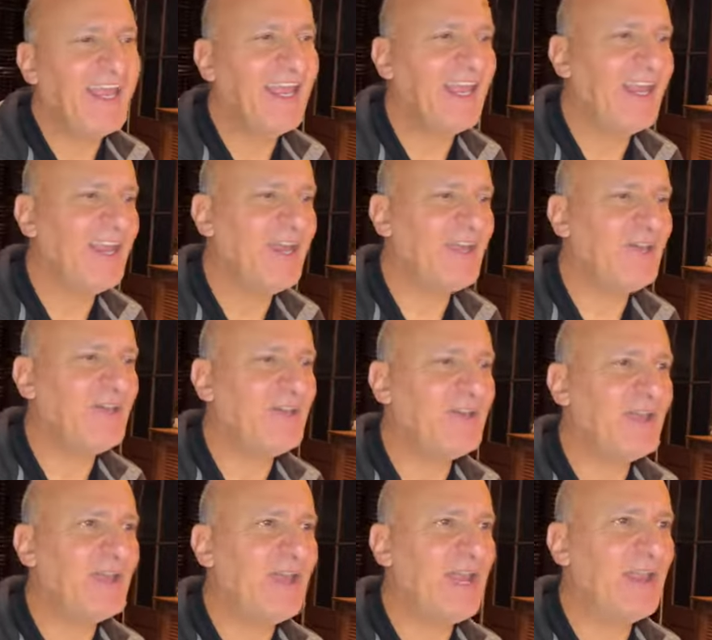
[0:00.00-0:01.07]

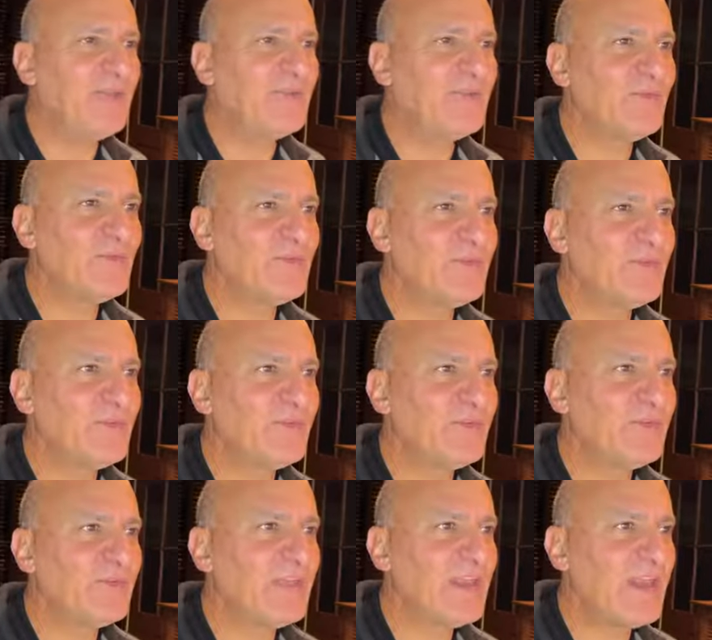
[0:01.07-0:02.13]
And I was
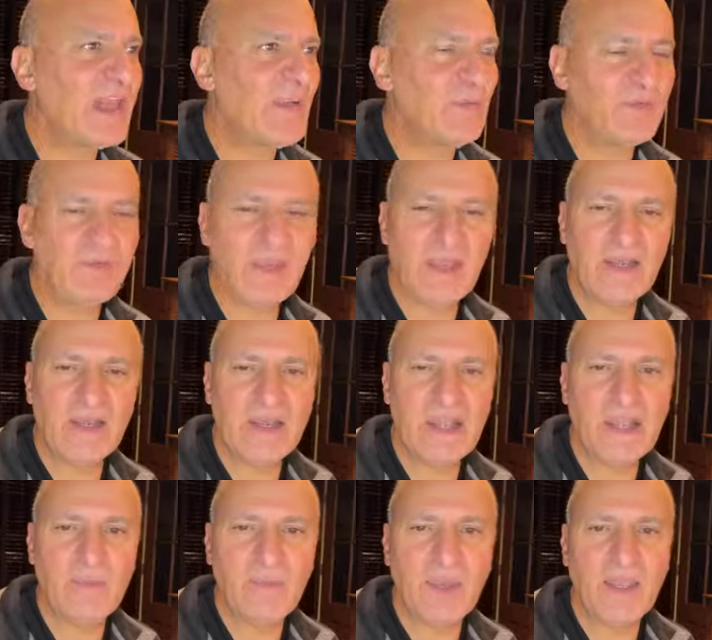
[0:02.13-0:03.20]
saying I was at an
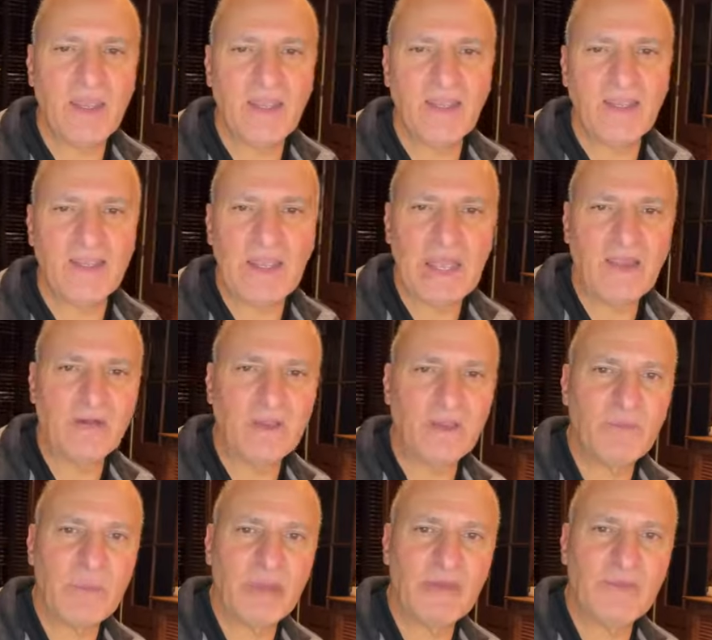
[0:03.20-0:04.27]
AMI,
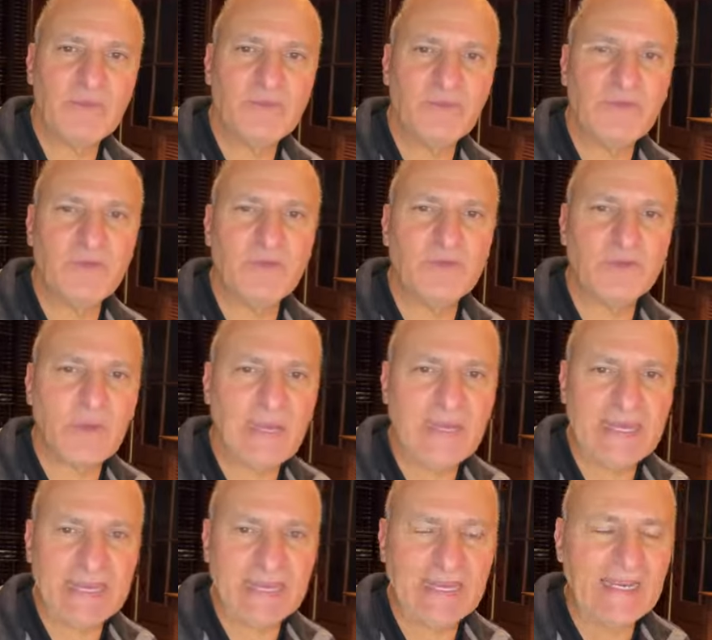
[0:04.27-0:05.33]
Allergan Medical Institute
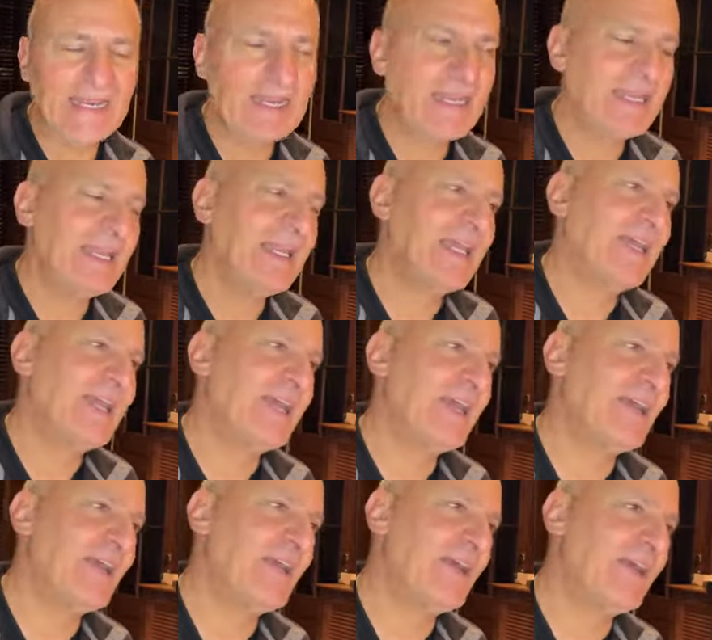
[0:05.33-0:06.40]
training
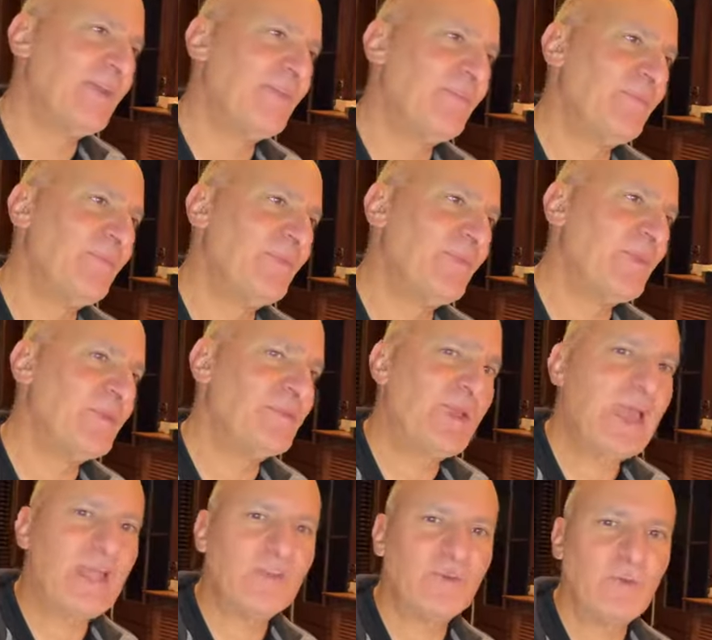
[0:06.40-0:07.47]
this
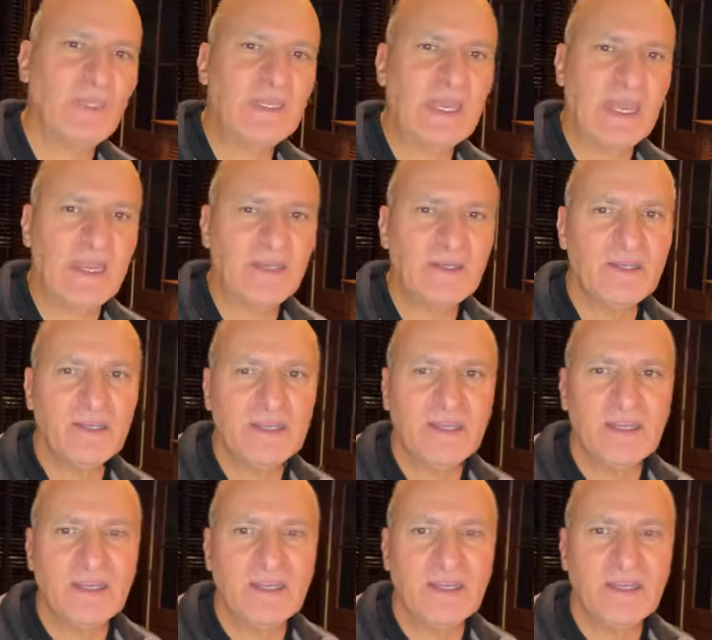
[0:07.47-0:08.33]
past weekend,